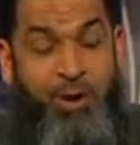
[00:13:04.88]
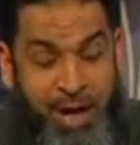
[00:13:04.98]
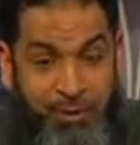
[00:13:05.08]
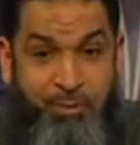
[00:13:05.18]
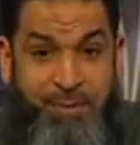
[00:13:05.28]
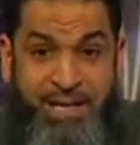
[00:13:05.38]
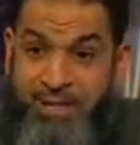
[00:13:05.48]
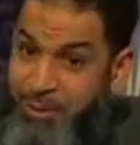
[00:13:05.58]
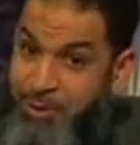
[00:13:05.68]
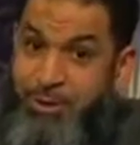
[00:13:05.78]
commanded
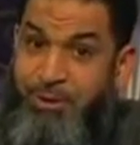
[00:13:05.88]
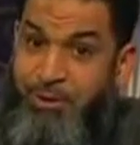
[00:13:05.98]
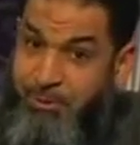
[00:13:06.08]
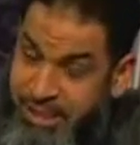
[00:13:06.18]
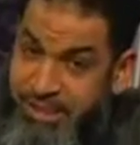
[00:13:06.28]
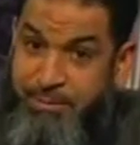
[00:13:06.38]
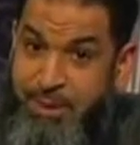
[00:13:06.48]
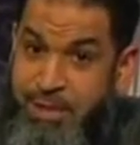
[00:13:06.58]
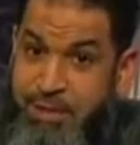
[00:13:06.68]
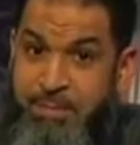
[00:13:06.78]
because you're already a
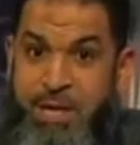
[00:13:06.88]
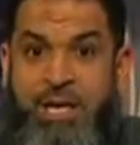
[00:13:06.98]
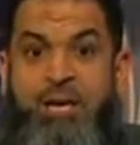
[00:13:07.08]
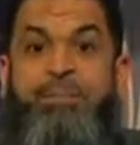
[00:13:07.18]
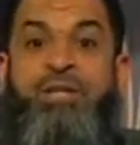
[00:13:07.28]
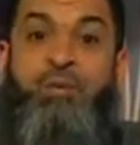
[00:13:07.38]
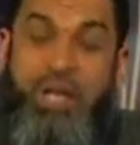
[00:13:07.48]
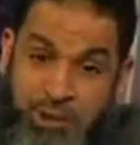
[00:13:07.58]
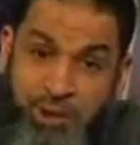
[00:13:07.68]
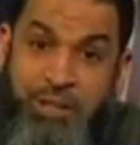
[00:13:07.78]
Muslim. But
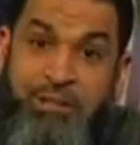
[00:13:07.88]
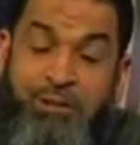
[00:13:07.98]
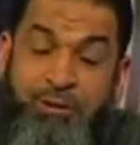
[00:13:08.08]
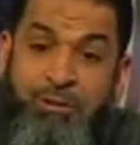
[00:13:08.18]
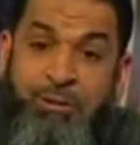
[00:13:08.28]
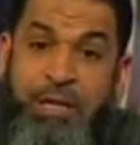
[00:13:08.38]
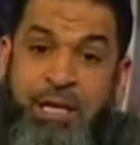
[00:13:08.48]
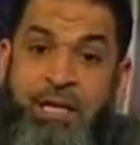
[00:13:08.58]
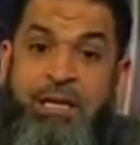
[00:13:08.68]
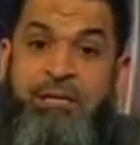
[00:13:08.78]
what you need to do
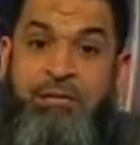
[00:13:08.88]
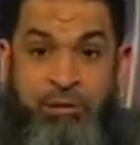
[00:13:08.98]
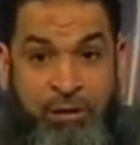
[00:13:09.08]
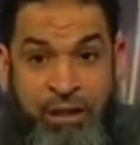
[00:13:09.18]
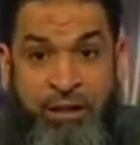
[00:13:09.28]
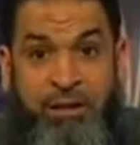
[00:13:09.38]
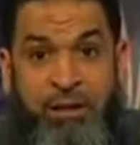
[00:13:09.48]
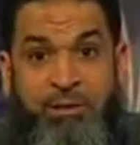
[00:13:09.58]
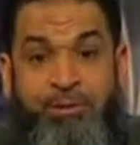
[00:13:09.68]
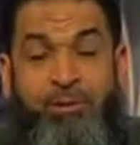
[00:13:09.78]
is you need
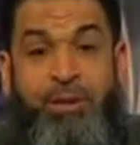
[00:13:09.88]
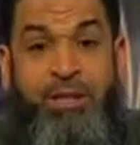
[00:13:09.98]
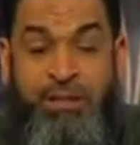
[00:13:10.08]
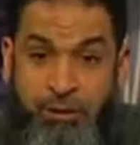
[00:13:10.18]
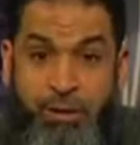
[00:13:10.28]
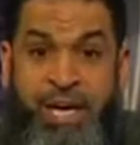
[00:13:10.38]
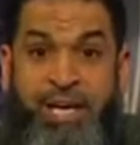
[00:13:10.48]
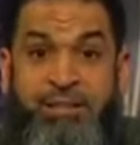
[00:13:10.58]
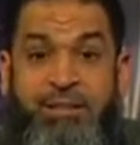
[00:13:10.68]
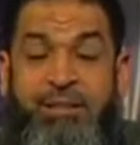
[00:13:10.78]
to
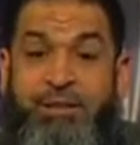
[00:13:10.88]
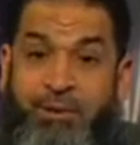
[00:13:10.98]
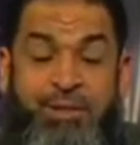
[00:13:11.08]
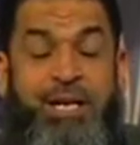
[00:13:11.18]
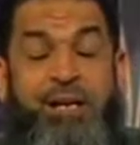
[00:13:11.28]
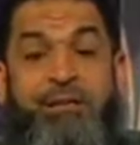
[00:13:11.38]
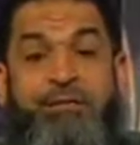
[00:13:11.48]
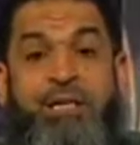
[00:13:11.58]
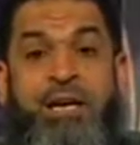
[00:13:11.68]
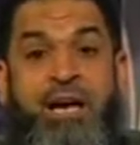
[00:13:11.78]
re-educate
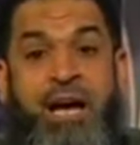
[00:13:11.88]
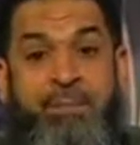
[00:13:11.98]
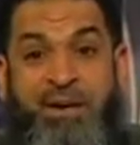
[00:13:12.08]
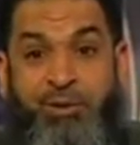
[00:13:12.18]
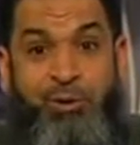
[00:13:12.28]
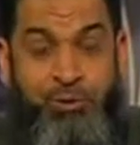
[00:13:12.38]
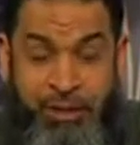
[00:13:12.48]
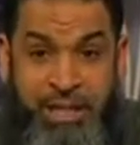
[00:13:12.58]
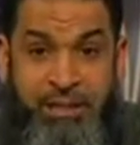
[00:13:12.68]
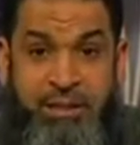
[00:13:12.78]
yourselves about your
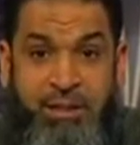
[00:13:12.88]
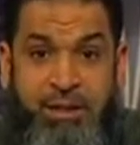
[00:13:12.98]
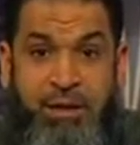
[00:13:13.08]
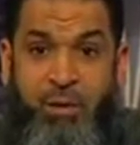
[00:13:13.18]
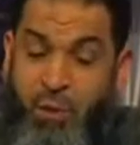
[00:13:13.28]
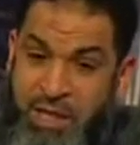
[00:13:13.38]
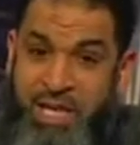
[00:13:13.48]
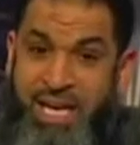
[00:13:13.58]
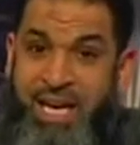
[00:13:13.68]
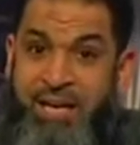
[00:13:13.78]
creed once
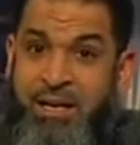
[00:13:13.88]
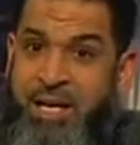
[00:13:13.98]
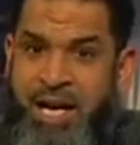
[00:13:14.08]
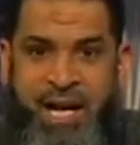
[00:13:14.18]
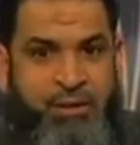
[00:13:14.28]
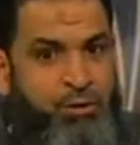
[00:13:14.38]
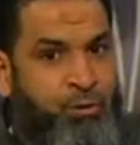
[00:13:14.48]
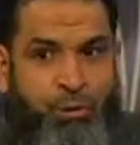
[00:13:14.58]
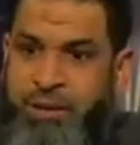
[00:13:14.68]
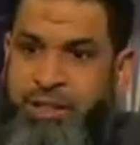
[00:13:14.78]
again, and
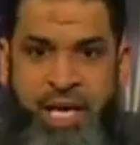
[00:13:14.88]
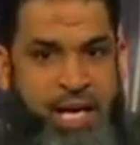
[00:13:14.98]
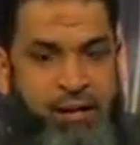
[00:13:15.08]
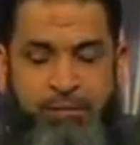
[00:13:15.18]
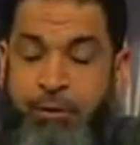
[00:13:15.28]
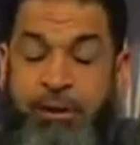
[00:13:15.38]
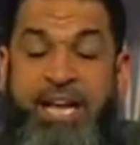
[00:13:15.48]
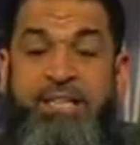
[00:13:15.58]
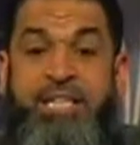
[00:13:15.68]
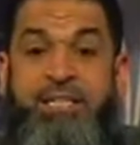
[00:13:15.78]
don't take it for
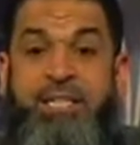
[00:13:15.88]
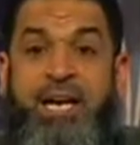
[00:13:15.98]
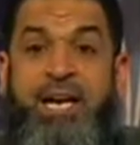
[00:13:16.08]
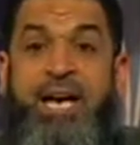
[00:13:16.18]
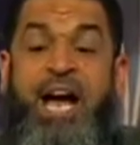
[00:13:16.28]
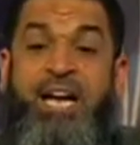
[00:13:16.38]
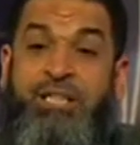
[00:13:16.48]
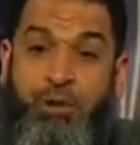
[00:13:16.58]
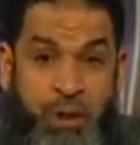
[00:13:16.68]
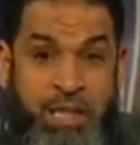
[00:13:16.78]
granted. And
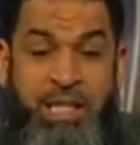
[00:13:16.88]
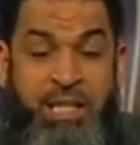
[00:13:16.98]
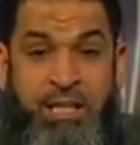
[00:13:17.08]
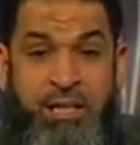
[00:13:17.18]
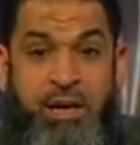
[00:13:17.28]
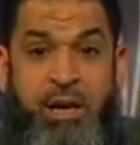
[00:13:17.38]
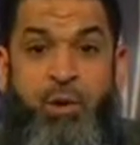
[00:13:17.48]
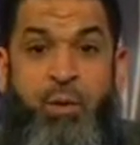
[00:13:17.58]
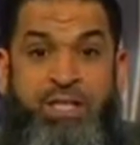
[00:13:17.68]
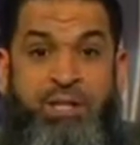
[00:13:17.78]
you will see,
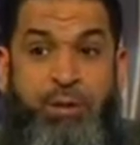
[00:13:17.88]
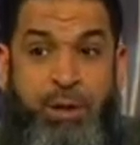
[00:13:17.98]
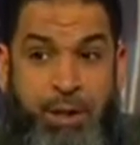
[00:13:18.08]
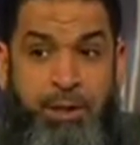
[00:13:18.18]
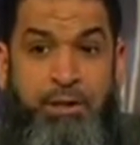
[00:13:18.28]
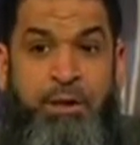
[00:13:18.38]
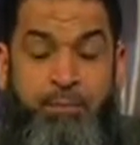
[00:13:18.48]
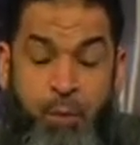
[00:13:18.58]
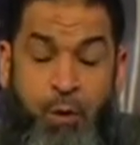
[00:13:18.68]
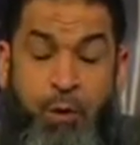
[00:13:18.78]
once you learn
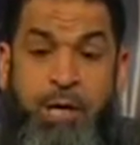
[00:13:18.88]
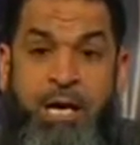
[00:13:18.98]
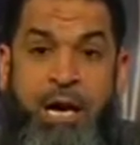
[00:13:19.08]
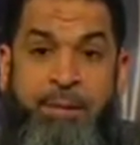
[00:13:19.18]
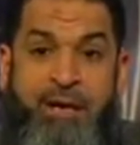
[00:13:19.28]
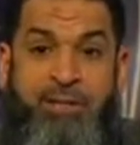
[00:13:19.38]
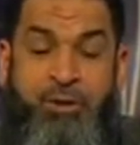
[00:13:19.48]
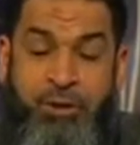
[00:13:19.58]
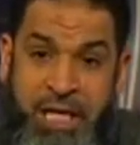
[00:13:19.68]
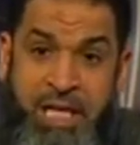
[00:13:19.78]
more about your
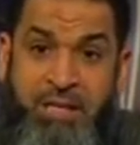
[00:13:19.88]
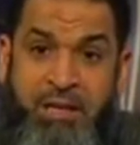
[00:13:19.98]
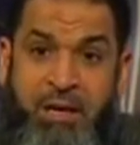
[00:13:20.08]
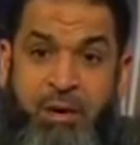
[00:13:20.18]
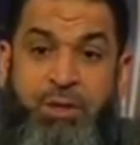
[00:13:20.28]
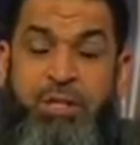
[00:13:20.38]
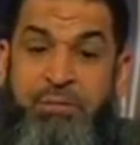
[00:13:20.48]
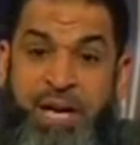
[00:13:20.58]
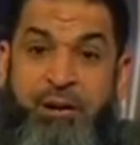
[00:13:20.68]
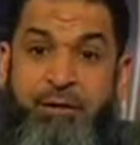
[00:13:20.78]
creed, which
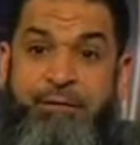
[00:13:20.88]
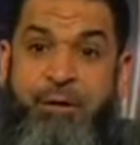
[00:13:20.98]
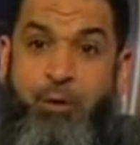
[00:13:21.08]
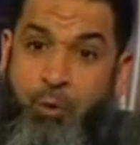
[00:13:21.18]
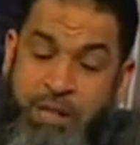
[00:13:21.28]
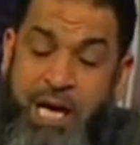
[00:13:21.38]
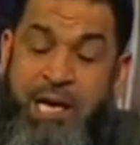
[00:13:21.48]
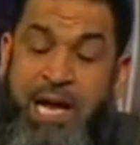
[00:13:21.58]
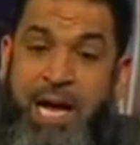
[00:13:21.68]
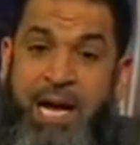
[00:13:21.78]
made of who's
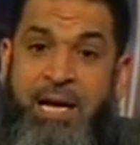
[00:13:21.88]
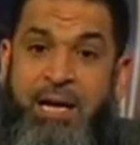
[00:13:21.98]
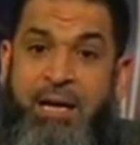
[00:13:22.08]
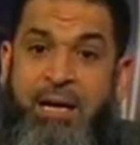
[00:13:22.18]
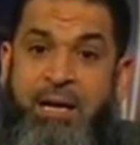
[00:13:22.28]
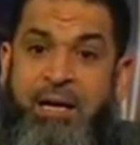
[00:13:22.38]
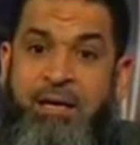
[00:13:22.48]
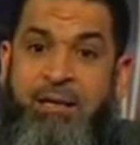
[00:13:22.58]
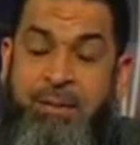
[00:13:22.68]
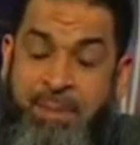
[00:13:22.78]
Allah,
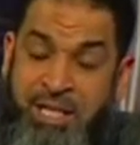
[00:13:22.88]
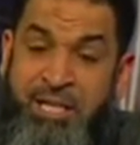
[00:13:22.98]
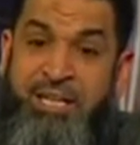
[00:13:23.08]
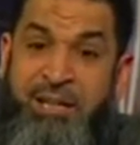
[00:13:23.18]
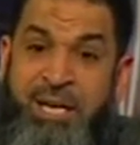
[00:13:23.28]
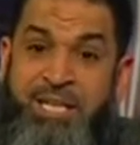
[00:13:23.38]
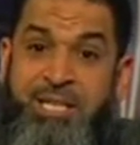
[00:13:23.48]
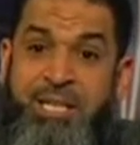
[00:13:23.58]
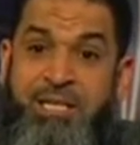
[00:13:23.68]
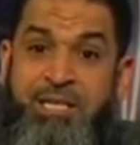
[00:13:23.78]
the message and the
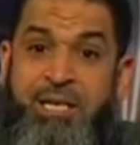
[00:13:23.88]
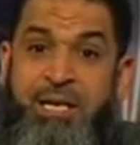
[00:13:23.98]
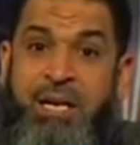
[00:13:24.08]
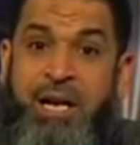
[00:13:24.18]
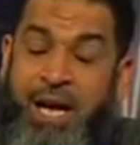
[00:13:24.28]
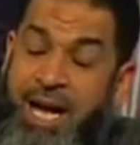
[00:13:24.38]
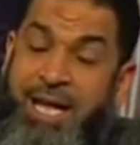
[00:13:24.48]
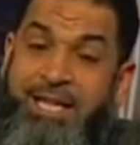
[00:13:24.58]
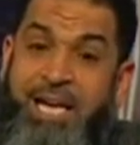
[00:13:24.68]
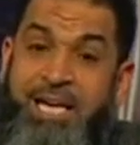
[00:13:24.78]
messages,
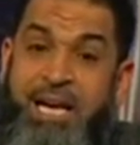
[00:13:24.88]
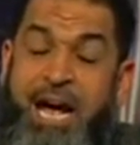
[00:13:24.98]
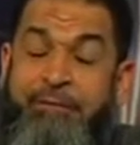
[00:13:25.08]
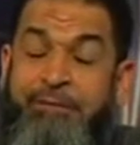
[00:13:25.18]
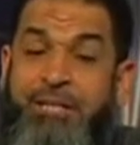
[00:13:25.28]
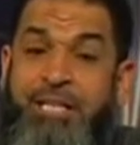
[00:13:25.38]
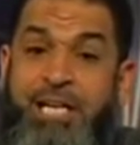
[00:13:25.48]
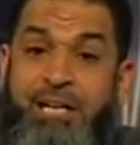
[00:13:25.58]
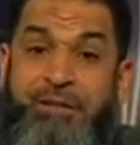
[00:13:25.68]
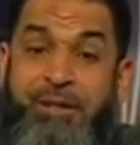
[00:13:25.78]
and the hereafter, the
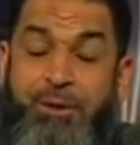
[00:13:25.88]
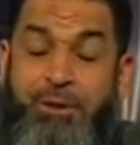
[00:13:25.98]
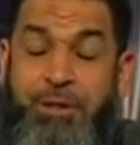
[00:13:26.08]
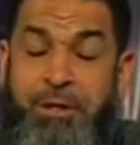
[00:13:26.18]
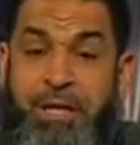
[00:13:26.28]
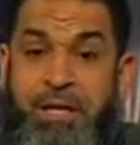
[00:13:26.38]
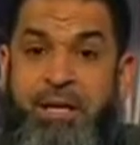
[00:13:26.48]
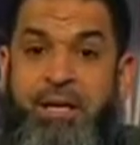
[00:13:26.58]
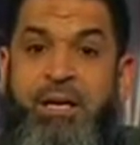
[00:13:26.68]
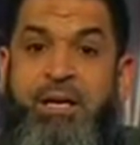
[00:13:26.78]
inevitable journey,
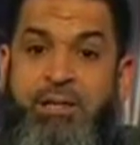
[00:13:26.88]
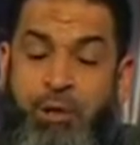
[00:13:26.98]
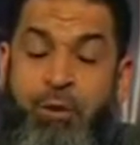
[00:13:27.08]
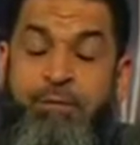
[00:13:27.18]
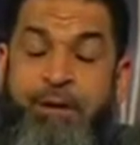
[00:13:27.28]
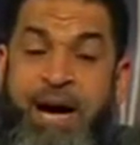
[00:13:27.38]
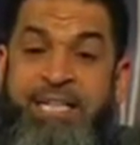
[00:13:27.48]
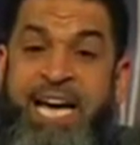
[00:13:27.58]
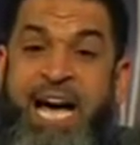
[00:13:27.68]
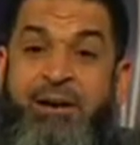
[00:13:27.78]
you will
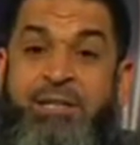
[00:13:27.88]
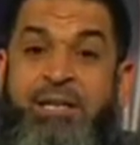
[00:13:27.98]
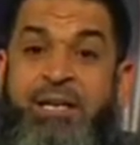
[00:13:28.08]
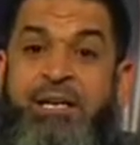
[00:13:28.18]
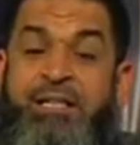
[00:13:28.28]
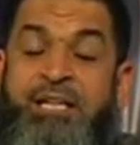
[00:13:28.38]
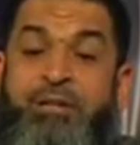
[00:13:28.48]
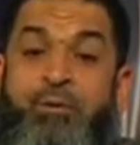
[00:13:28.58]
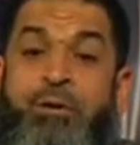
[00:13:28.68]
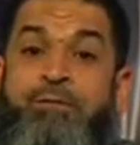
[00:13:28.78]
find out that you
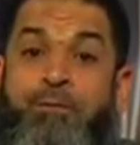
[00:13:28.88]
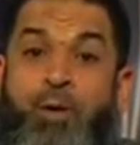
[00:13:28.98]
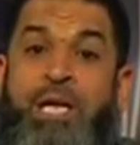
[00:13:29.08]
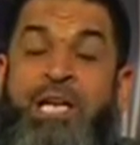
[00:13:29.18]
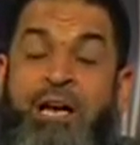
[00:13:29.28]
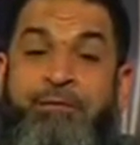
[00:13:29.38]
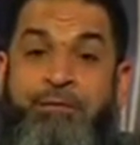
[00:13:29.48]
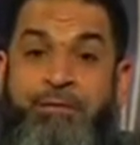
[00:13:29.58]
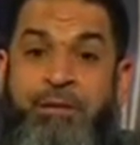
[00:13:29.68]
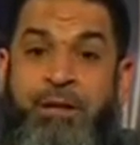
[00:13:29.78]
will fall in love
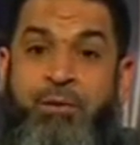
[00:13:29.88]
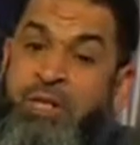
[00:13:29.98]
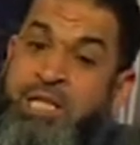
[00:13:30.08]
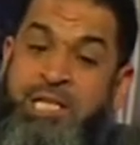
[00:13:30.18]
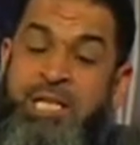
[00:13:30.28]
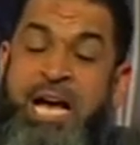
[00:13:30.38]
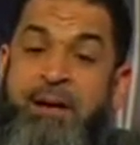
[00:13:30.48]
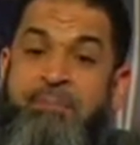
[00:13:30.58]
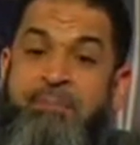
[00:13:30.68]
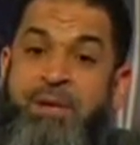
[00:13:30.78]
with
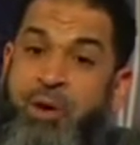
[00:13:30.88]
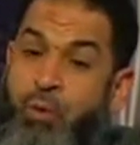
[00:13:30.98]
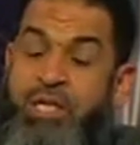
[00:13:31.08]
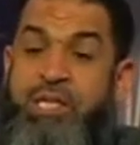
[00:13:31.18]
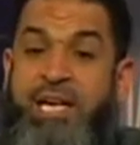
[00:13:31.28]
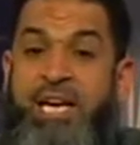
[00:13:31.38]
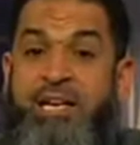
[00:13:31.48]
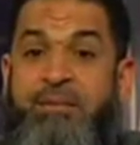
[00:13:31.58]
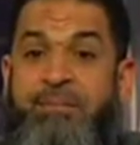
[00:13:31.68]
Islam once again.